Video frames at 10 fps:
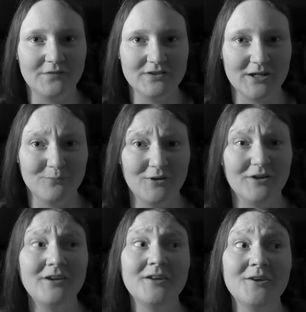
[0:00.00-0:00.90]
on this
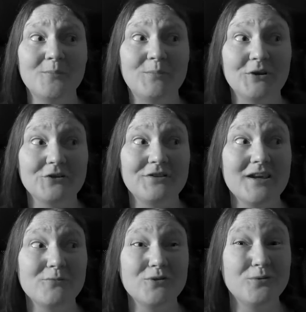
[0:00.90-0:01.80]
camera because
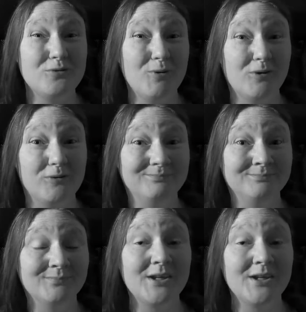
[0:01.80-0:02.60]
the camera's so small.